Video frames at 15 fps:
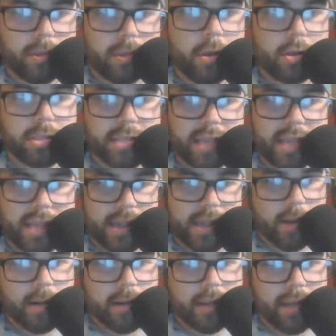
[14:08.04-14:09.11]
with our take
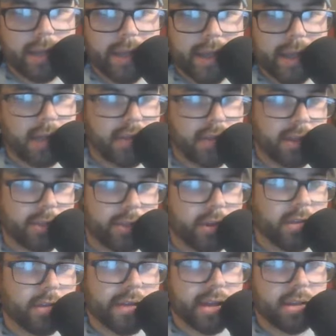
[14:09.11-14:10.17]
here, and they
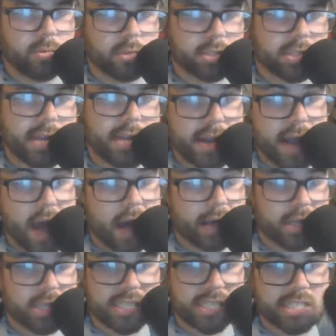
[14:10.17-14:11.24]
thought that it was
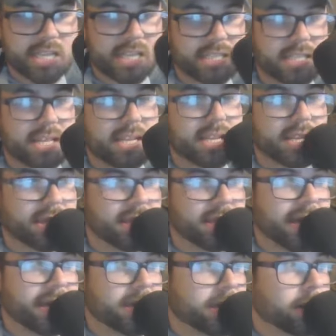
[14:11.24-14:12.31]
not a success. They didn't like